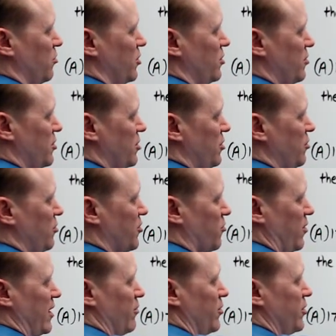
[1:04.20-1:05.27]
root 2,
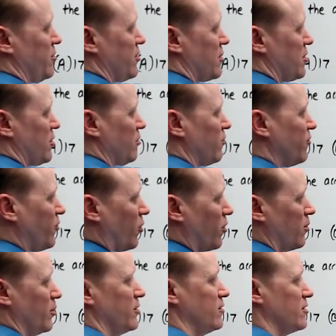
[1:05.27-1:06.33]
3 root 2,
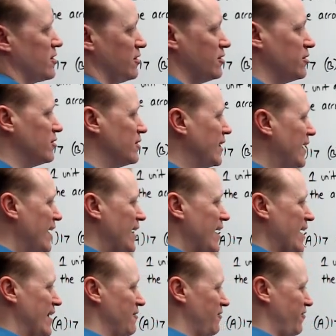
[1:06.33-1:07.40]
4 root 2.
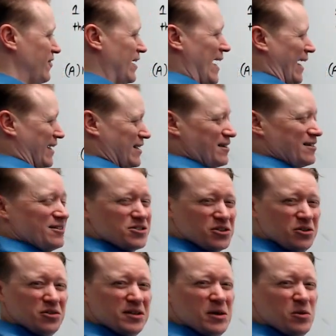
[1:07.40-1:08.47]
And in fact, there's
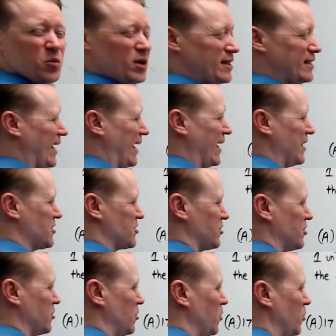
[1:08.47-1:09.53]
only one
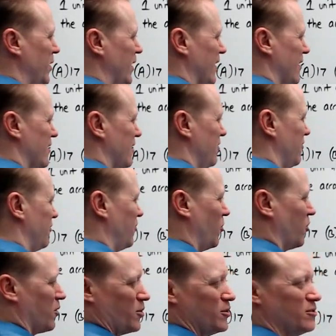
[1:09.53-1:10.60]
answer with
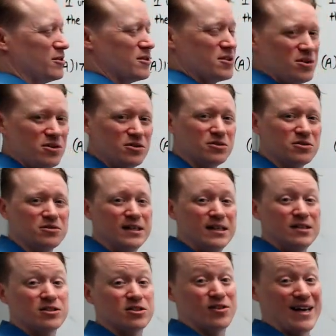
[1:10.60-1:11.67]
4 root 2,
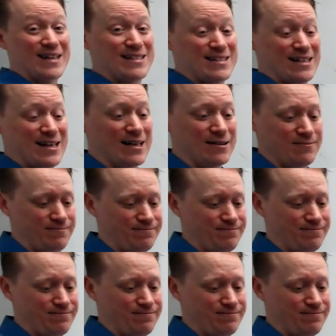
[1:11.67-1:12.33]
so that's it.